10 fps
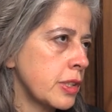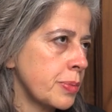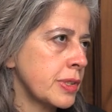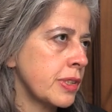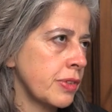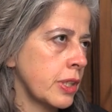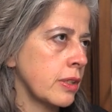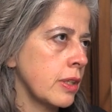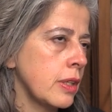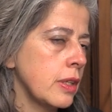this specific
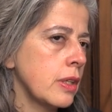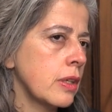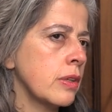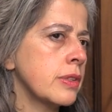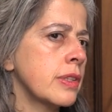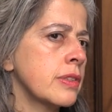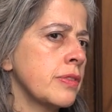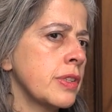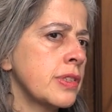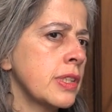context
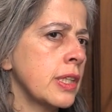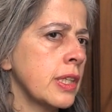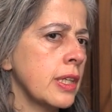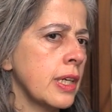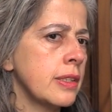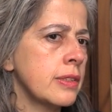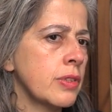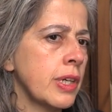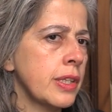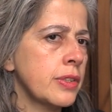of the city, and
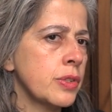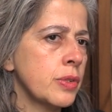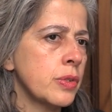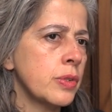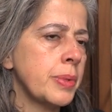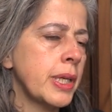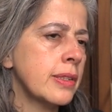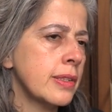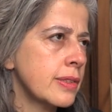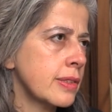trying to make
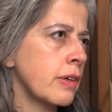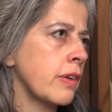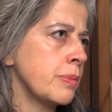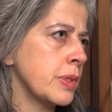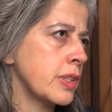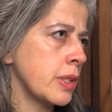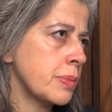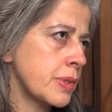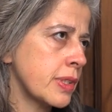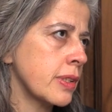this
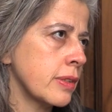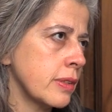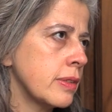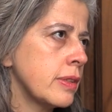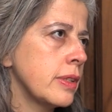craftsmanship still